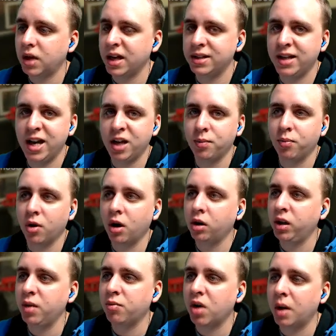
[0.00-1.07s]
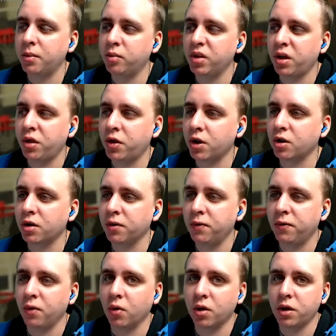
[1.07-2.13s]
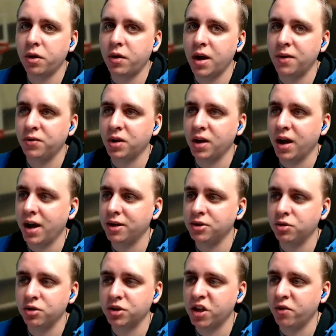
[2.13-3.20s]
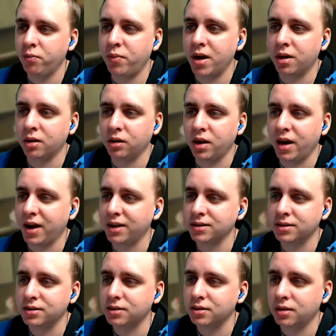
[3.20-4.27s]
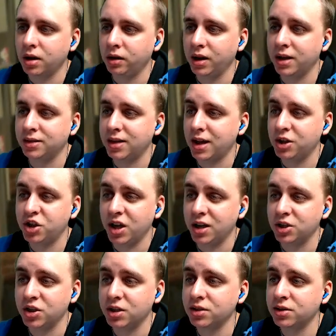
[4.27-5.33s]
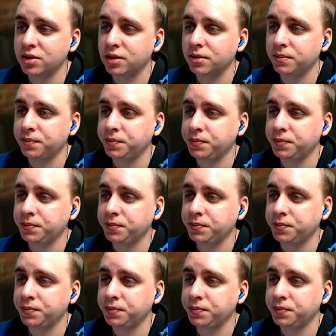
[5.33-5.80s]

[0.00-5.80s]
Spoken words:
I'd take Barkley probably 3rd or 4th after guys who just have better lines, unless that changes.